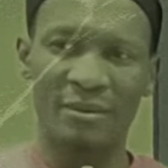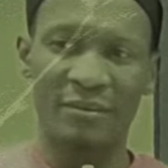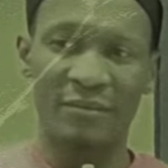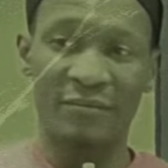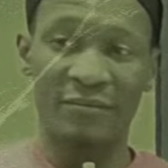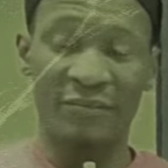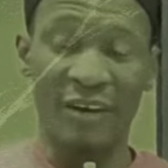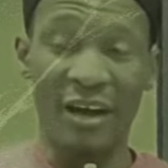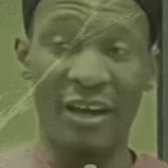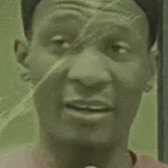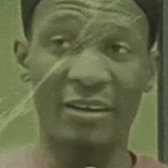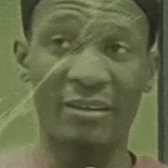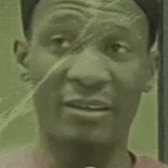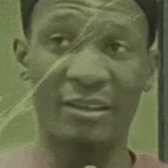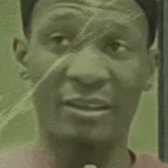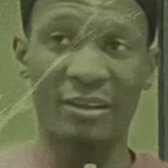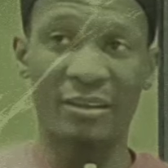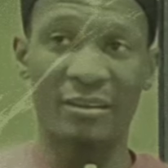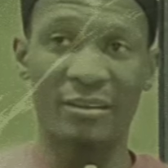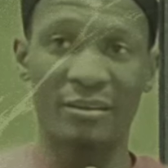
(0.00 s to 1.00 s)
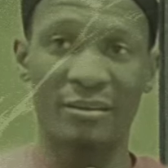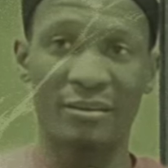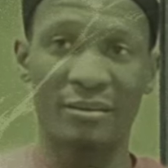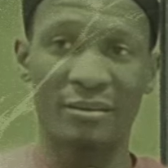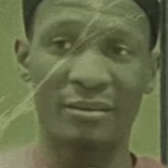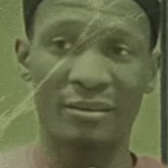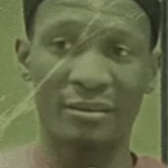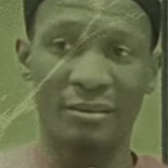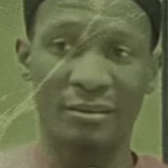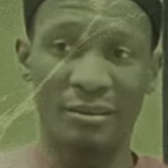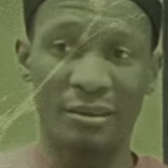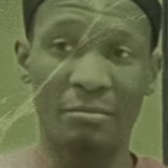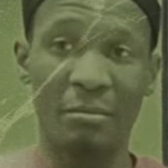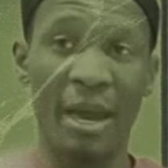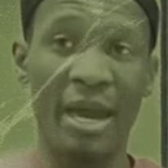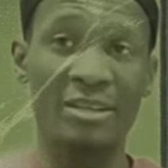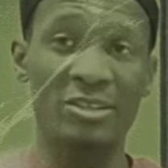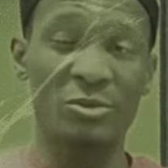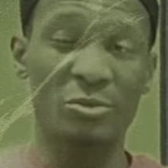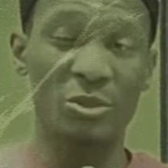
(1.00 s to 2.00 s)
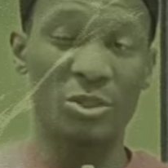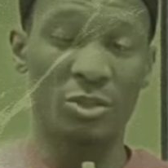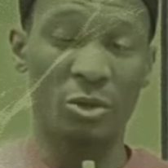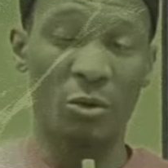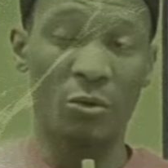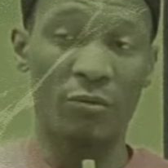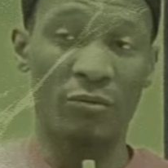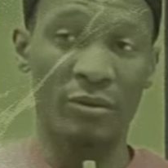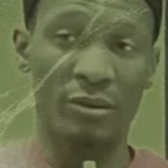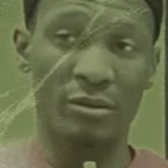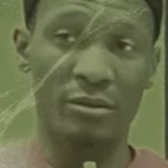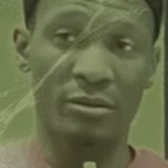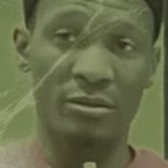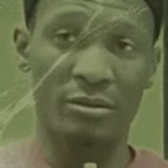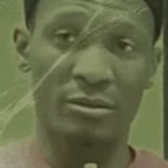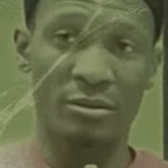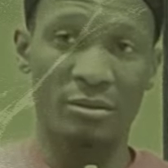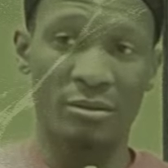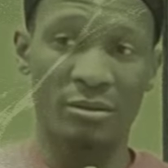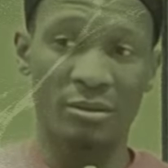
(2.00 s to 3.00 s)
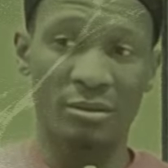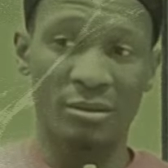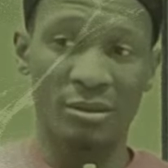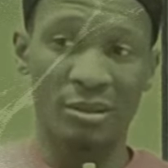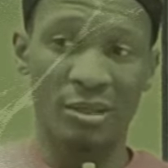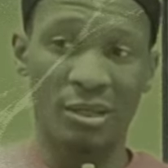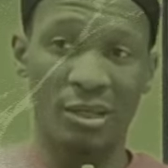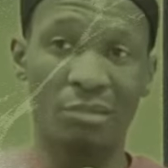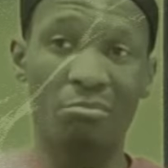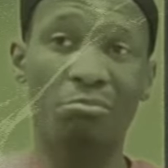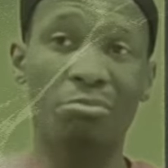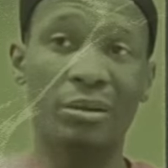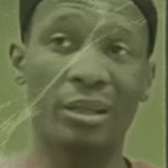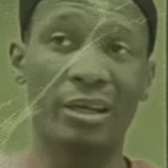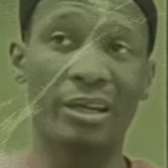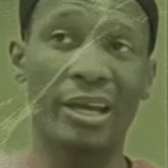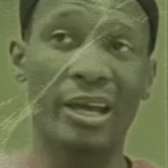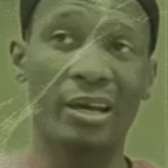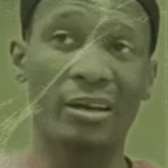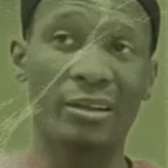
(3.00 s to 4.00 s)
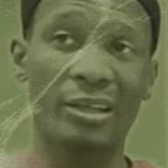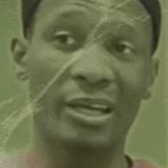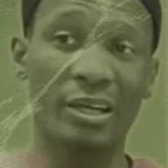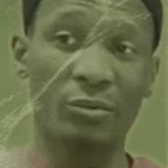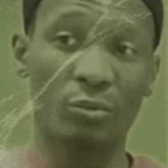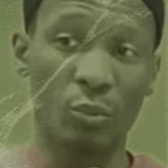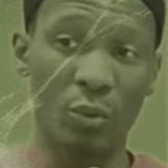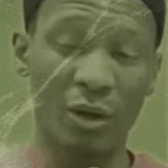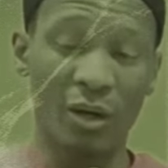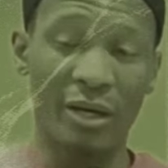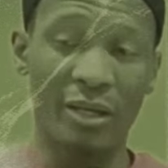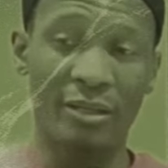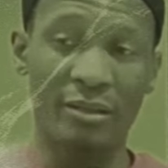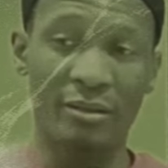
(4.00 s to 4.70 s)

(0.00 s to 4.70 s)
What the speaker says: Finally, the match was over, and Bloodhound had won.